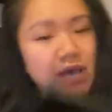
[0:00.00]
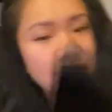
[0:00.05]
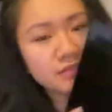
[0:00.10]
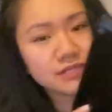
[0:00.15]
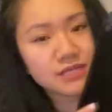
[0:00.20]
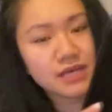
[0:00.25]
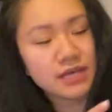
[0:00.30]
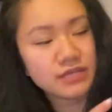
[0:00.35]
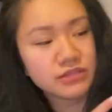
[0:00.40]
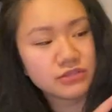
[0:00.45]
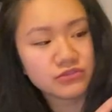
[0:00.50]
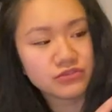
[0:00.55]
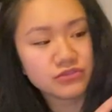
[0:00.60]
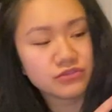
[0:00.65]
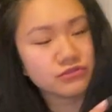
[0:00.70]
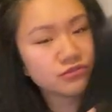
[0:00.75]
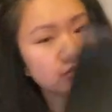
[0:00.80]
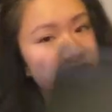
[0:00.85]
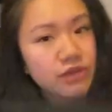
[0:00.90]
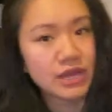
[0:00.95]
of the outside, there's
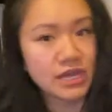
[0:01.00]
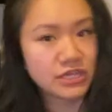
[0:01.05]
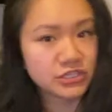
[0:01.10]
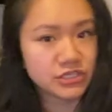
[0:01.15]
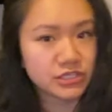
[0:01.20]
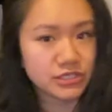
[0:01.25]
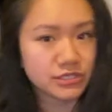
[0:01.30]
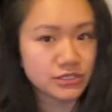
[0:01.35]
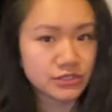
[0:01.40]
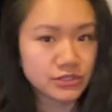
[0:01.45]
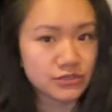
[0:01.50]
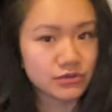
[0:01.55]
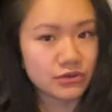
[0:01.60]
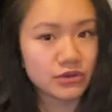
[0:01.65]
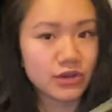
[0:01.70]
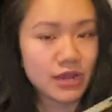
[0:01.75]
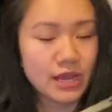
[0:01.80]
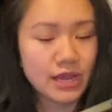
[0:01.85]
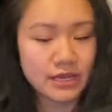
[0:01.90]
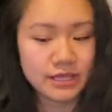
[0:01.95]
no scratches
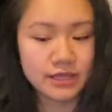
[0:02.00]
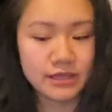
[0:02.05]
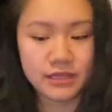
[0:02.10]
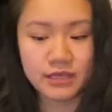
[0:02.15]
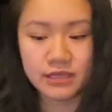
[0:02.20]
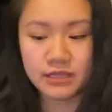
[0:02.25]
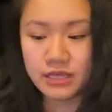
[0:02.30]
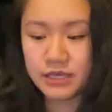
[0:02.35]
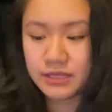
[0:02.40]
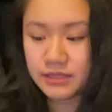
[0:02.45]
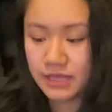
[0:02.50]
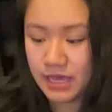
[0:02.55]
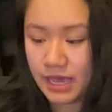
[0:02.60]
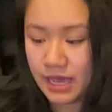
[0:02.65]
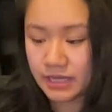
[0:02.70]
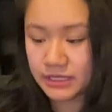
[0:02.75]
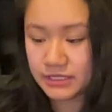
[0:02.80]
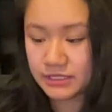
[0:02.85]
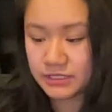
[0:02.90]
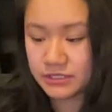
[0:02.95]
or anything like
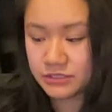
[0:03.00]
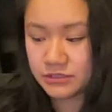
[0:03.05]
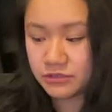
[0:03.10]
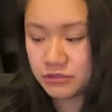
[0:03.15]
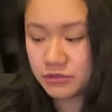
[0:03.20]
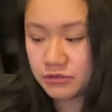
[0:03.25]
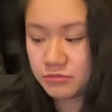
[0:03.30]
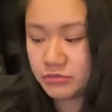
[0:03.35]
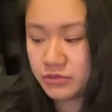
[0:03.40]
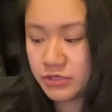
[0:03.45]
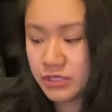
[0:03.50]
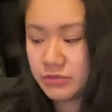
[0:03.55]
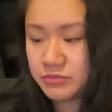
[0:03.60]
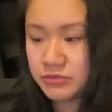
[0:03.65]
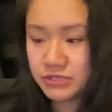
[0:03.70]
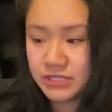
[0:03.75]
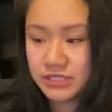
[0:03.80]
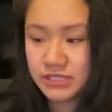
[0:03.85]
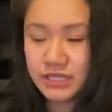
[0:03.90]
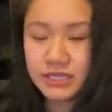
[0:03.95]
that. It's still pretty
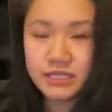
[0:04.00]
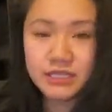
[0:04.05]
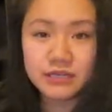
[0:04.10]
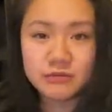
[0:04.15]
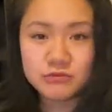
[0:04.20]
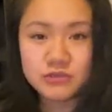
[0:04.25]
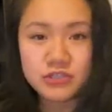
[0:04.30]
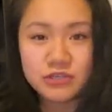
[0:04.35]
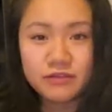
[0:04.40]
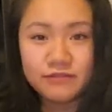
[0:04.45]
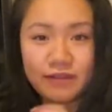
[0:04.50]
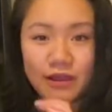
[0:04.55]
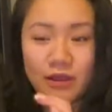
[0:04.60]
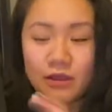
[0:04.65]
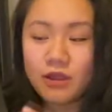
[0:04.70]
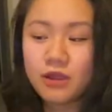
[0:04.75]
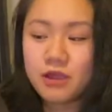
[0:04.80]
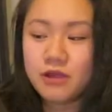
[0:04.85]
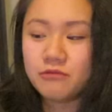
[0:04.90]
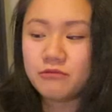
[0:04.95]
pristine. I'm sure if I
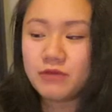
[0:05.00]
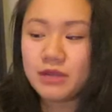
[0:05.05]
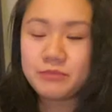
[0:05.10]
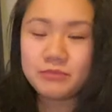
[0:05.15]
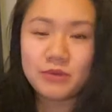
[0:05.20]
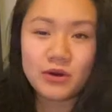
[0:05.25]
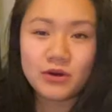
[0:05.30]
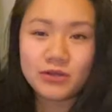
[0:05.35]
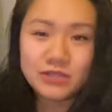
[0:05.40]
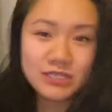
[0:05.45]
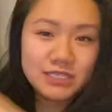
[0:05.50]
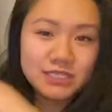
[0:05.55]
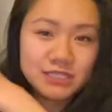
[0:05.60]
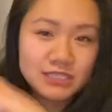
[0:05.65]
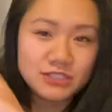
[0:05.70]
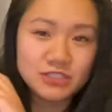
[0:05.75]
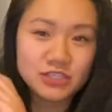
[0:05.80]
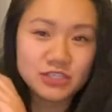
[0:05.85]
wipe all this